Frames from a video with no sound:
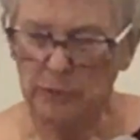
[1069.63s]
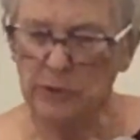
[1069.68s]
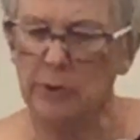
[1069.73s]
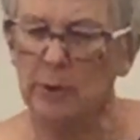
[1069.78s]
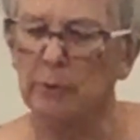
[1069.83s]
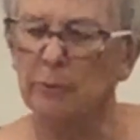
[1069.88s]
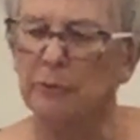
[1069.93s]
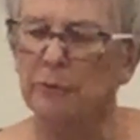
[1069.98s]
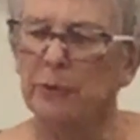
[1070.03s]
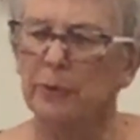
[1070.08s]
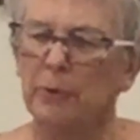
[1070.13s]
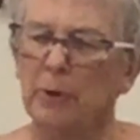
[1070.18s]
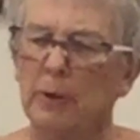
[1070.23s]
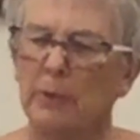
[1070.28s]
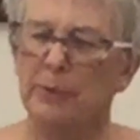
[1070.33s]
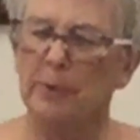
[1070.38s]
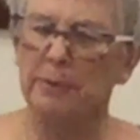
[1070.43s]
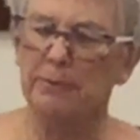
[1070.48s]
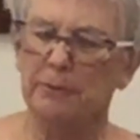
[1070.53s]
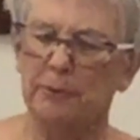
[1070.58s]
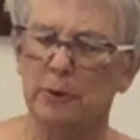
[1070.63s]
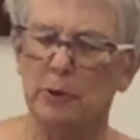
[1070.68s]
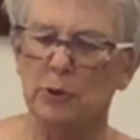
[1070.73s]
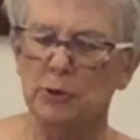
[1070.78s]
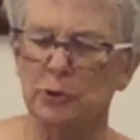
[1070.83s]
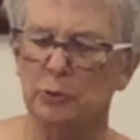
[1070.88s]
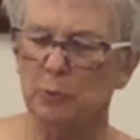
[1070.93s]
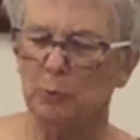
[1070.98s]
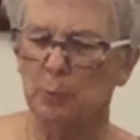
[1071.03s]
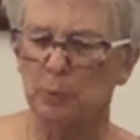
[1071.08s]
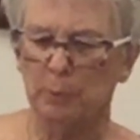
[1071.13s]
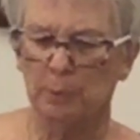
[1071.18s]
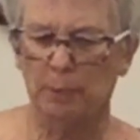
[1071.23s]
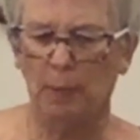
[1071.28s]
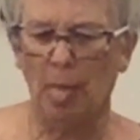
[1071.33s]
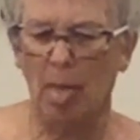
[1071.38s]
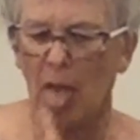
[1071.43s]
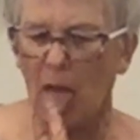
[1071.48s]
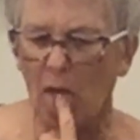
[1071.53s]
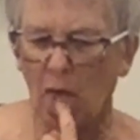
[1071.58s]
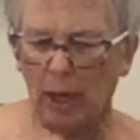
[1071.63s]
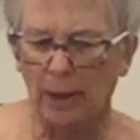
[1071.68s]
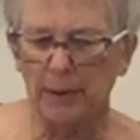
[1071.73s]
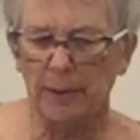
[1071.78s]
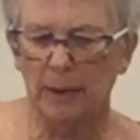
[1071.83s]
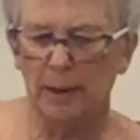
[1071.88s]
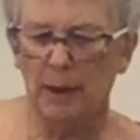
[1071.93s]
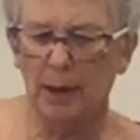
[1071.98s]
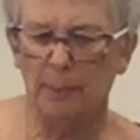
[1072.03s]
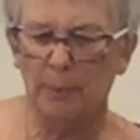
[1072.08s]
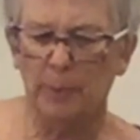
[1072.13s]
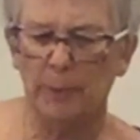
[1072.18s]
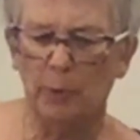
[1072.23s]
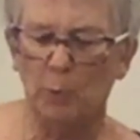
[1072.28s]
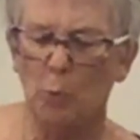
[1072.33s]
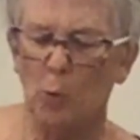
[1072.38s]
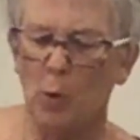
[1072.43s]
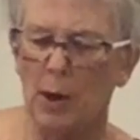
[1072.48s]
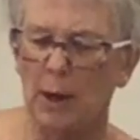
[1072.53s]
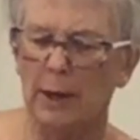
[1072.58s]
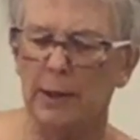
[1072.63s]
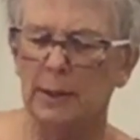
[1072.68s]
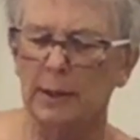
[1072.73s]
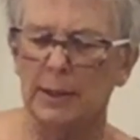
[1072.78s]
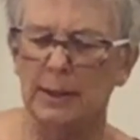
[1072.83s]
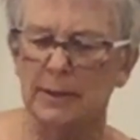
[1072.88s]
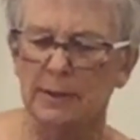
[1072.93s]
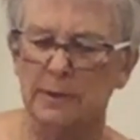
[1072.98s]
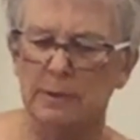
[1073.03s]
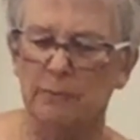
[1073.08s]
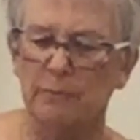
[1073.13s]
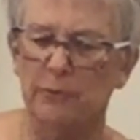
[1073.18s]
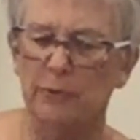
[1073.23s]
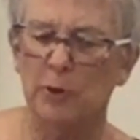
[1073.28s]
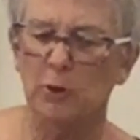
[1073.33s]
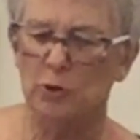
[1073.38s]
So for the first, number one is the